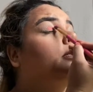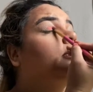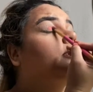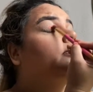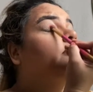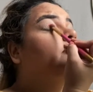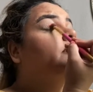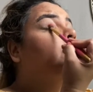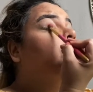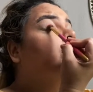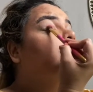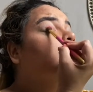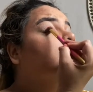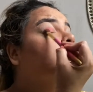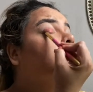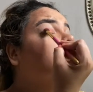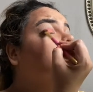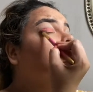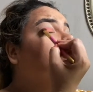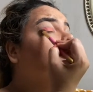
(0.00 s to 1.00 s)
we'll just
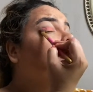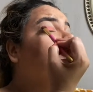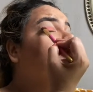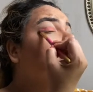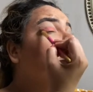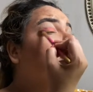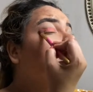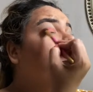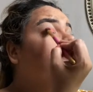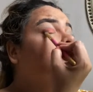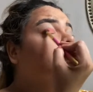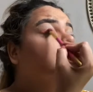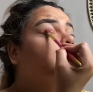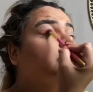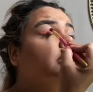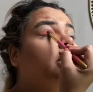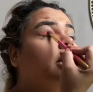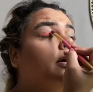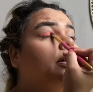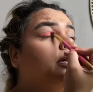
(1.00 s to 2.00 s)
see. We'll see
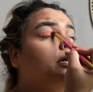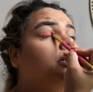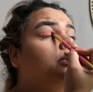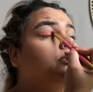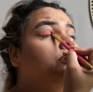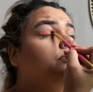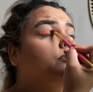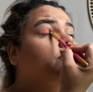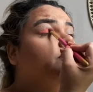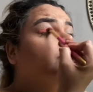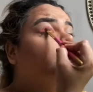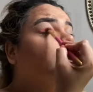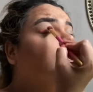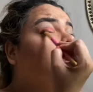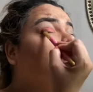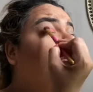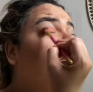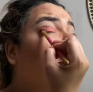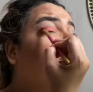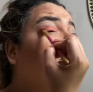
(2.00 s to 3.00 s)
how it goes.
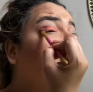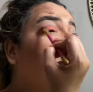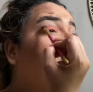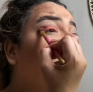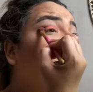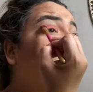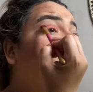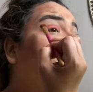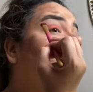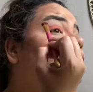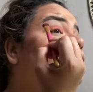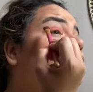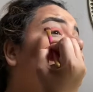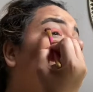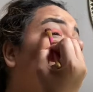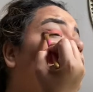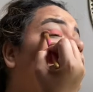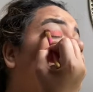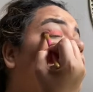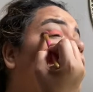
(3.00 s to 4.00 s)
No pressure.
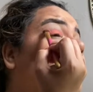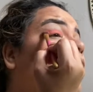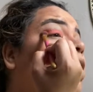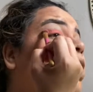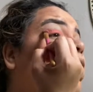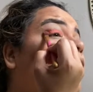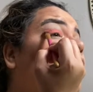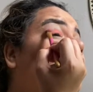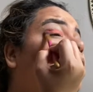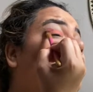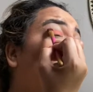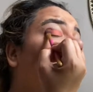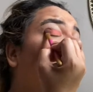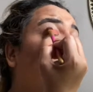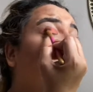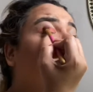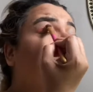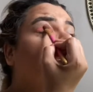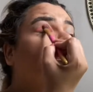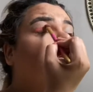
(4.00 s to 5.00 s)

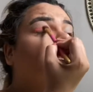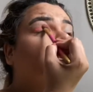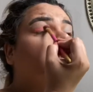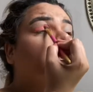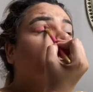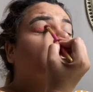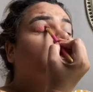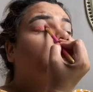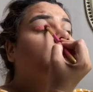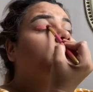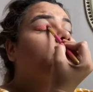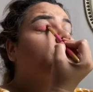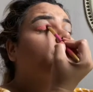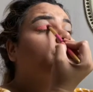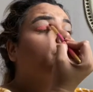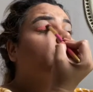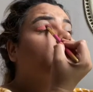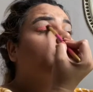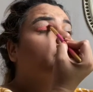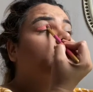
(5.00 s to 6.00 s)
I'm really knowledgeable
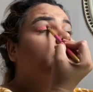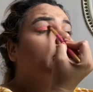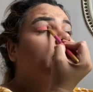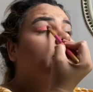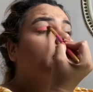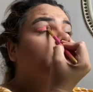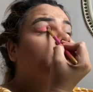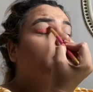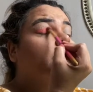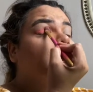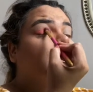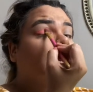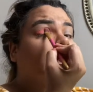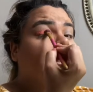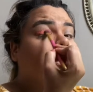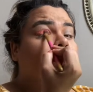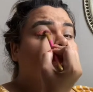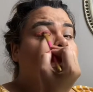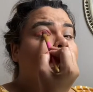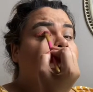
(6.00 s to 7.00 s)
in what I
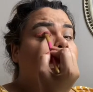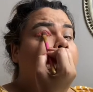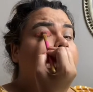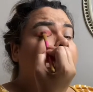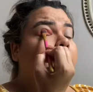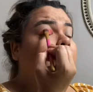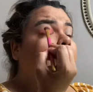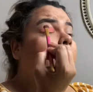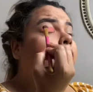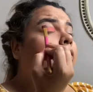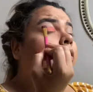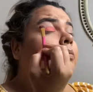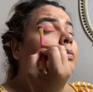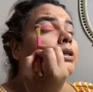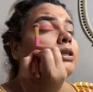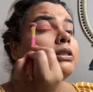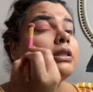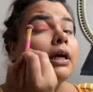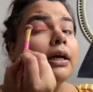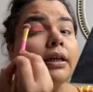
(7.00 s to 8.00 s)
do, so I'm
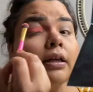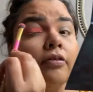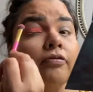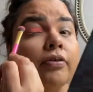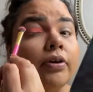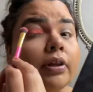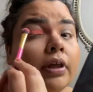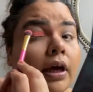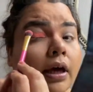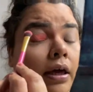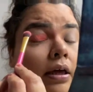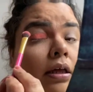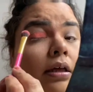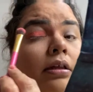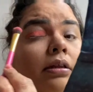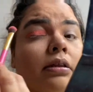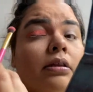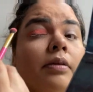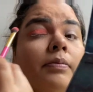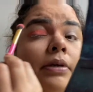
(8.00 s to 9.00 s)
excited for that.
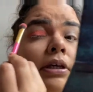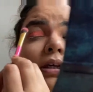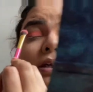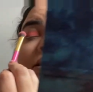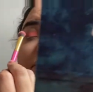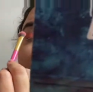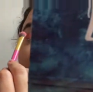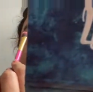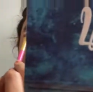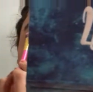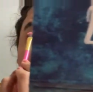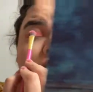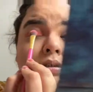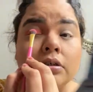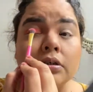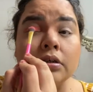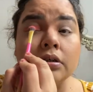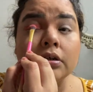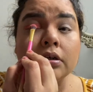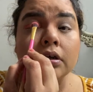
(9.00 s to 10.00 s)
Let me get a little closer.
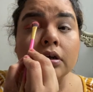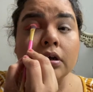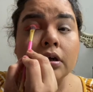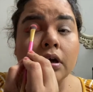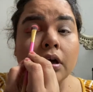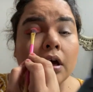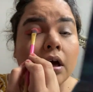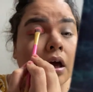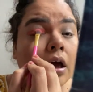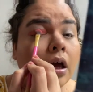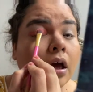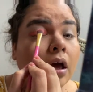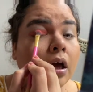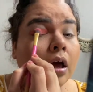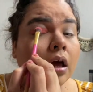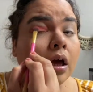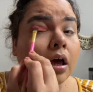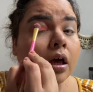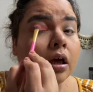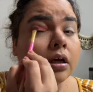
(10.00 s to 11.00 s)

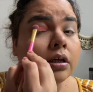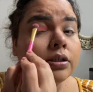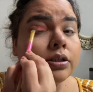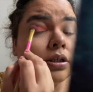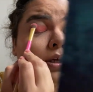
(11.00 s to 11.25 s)
So